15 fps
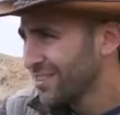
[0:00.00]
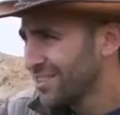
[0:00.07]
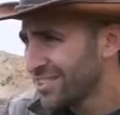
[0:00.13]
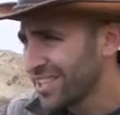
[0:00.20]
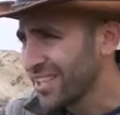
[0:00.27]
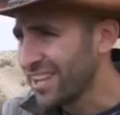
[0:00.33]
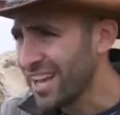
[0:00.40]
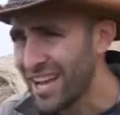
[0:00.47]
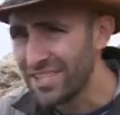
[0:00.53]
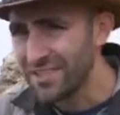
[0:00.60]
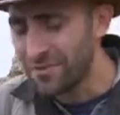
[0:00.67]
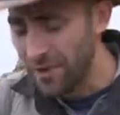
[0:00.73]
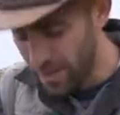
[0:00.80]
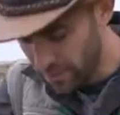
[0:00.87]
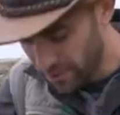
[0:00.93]
I'd say the odds
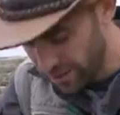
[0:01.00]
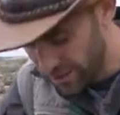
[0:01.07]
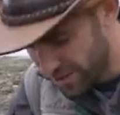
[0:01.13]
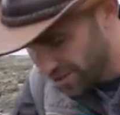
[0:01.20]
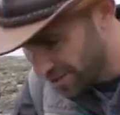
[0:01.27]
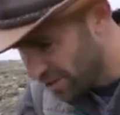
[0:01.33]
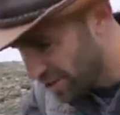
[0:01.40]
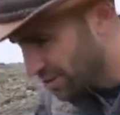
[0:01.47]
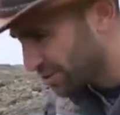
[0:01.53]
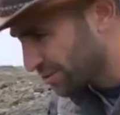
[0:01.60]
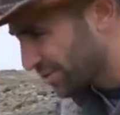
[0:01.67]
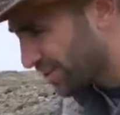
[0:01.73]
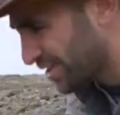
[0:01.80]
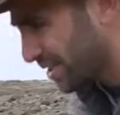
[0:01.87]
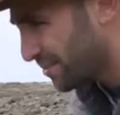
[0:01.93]
of finding one of these slugs
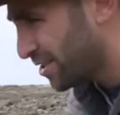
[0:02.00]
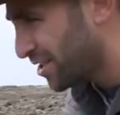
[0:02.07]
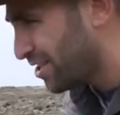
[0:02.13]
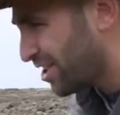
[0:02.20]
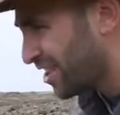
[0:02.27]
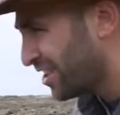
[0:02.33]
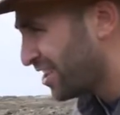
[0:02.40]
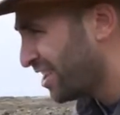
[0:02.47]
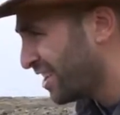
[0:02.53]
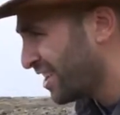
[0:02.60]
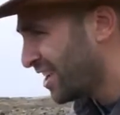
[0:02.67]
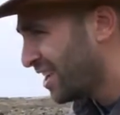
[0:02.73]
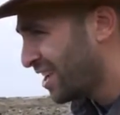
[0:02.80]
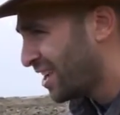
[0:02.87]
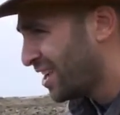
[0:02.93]
are slim to none.
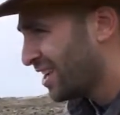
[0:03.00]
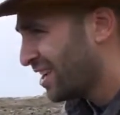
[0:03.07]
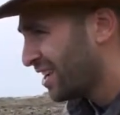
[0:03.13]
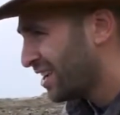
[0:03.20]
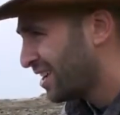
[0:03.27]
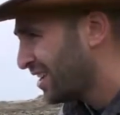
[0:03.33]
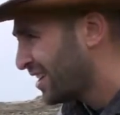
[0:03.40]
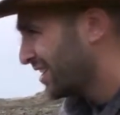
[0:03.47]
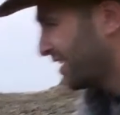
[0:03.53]
Tide's really coming